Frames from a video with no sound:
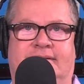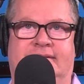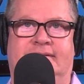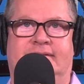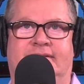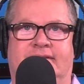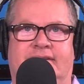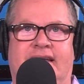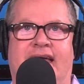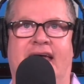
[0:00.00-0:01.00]
Correct.
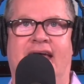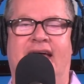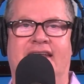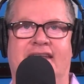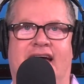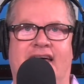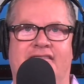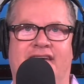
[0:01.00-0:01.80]
And uh,